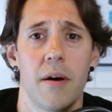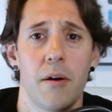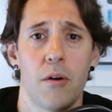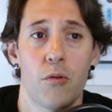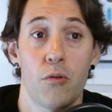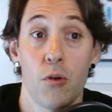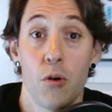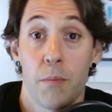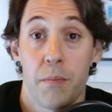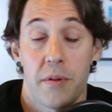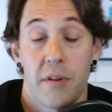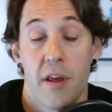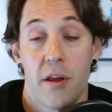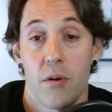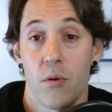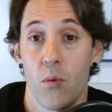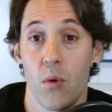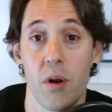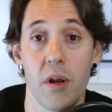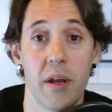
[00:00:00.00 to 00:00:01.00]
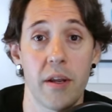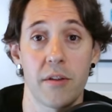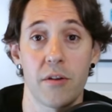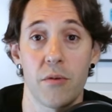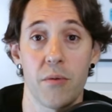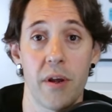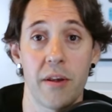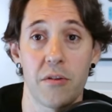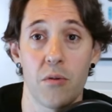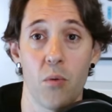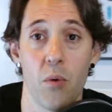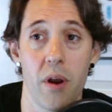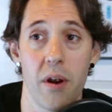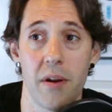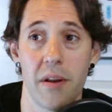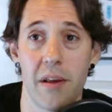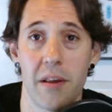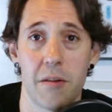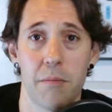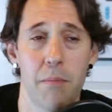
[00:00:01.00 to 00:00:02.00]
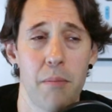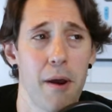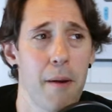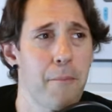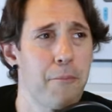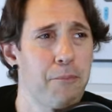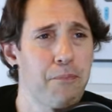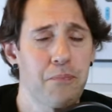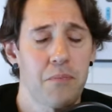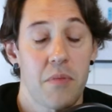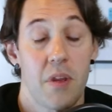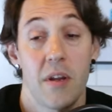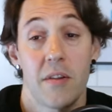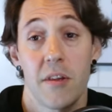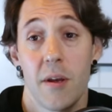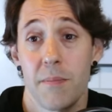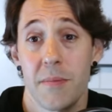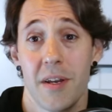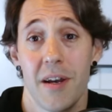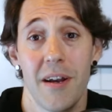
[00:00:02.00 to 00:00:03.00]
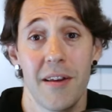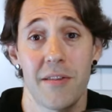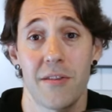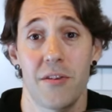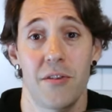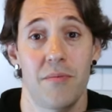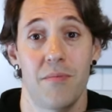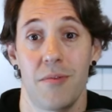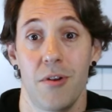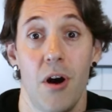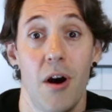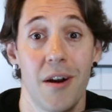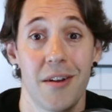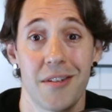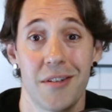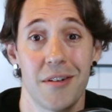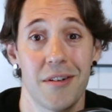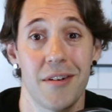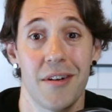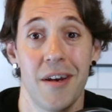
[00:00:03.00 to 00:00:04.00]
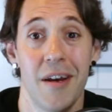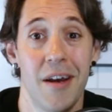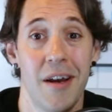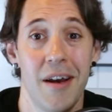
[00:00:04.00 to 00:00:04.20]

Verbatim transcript: groups that are working to raise awareness, but it's up to us to talk to